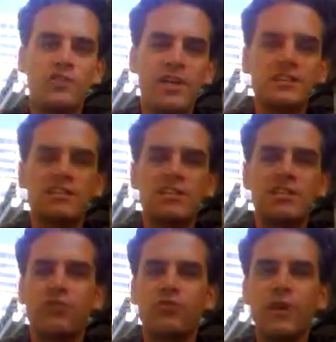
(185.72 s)
just as
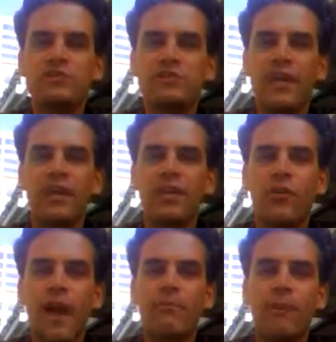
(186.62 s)
he was reaching down to
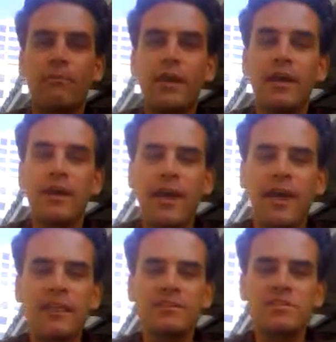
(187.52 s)
grab my beer,
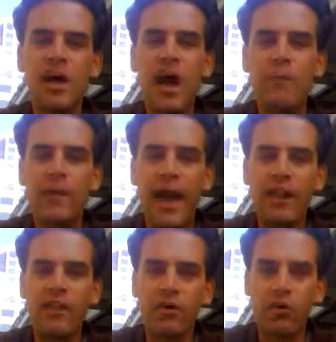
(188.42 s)
and he saw me
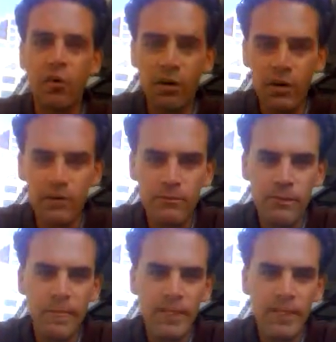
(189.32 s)
out of the corner